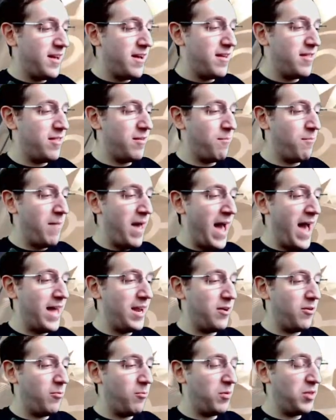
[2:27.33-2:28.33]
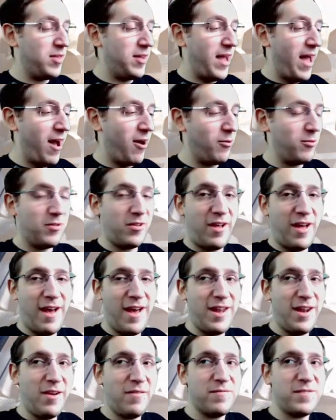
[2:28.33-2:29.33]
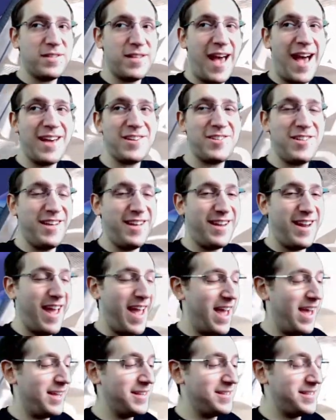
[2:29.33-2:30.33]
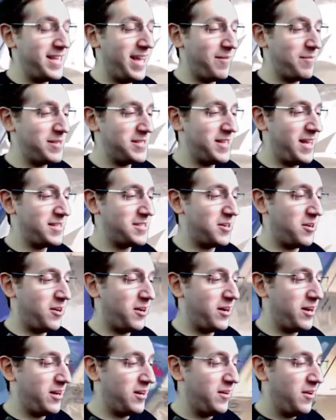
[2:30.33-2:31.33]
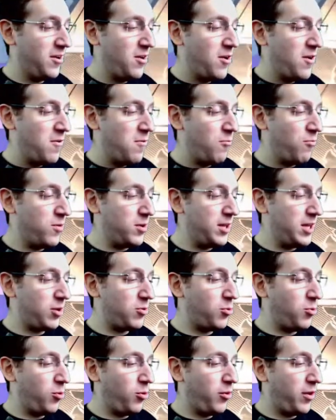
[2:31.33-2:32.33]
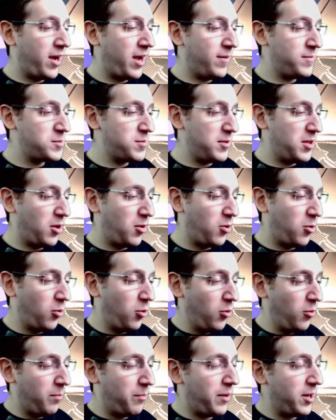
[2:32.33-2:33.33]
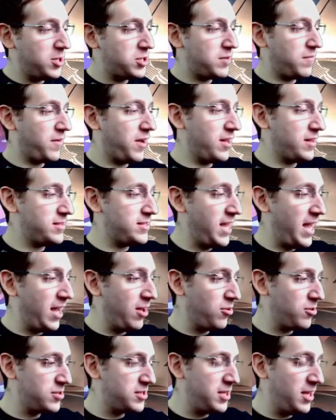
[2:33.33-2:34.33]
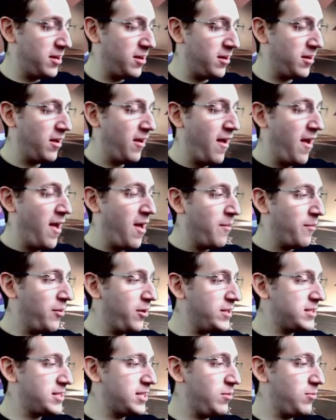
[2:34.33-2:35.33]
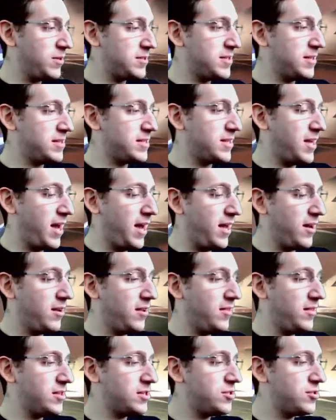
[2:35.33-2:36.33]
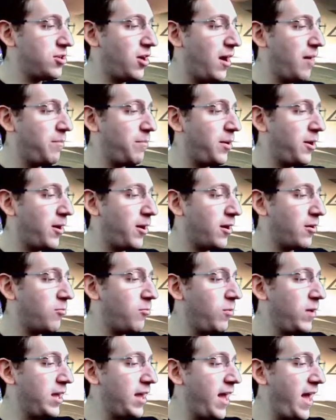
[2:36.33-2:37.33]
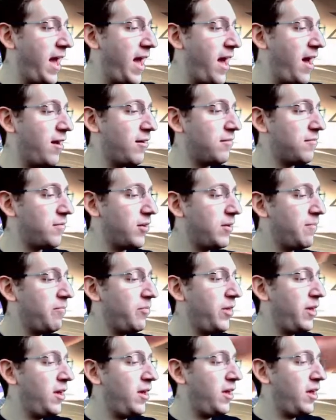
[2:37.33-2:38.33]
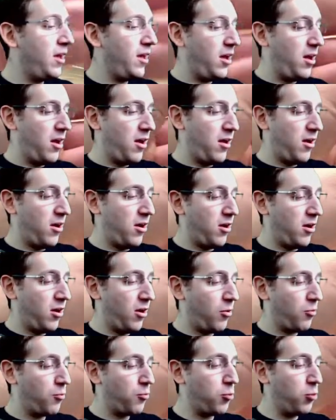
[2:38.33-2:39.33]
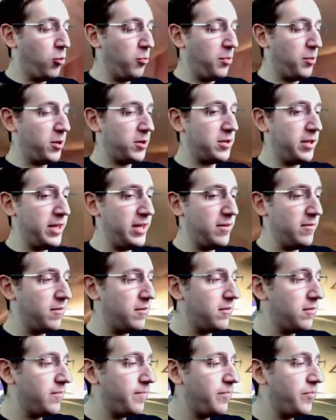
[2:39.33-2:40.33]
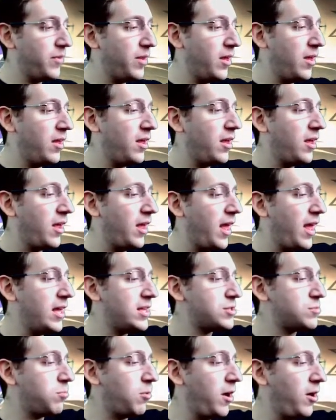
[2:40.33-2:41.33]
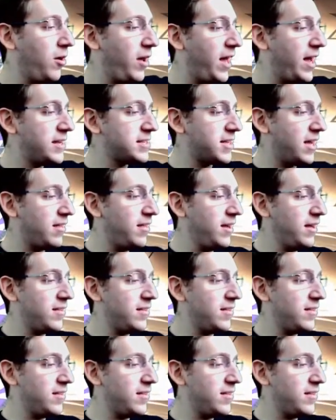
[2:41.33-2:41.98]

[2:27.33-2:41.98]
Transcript: the mat with the outline of Zacian and Zamazenta on it. Really cool. It comes with a whole bunch of containers here. But let's see what's inside. In this top part, we have our rule booklet, as well as, I think